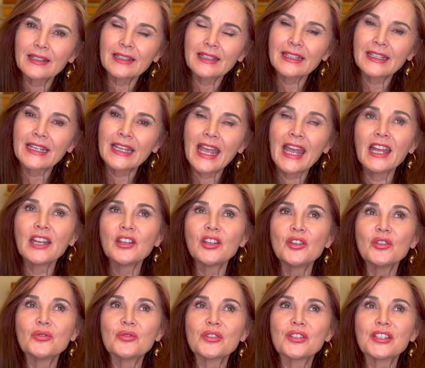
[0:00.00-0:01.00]
Can
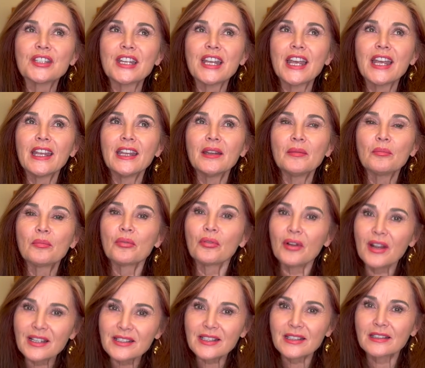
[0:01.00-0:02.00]
you stay
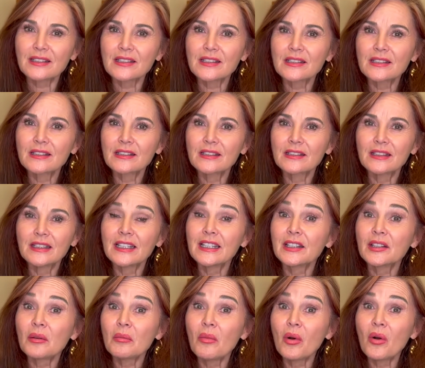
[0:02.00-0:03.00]
present in
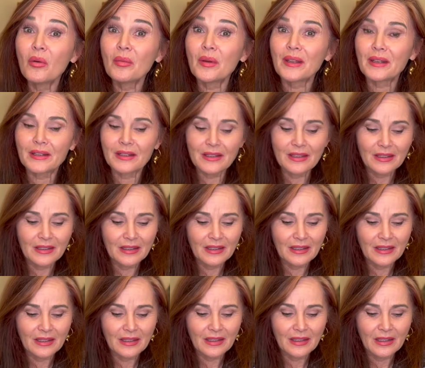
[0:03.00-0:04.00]
the moment?
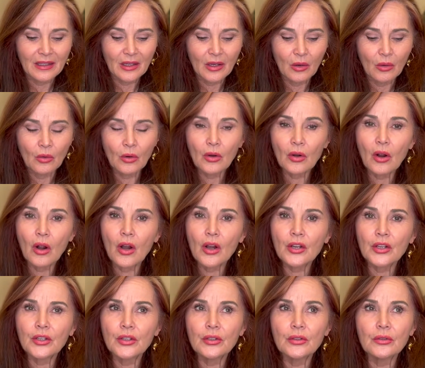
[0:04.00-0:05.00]
Or are
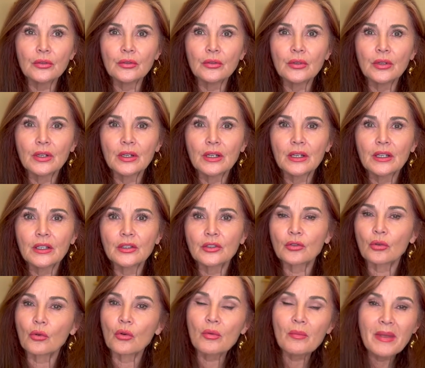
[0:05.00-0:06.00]
you
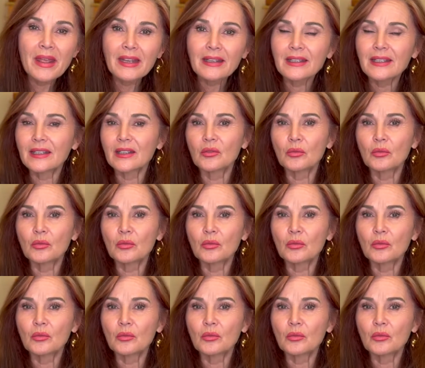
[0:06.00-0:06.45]
tormented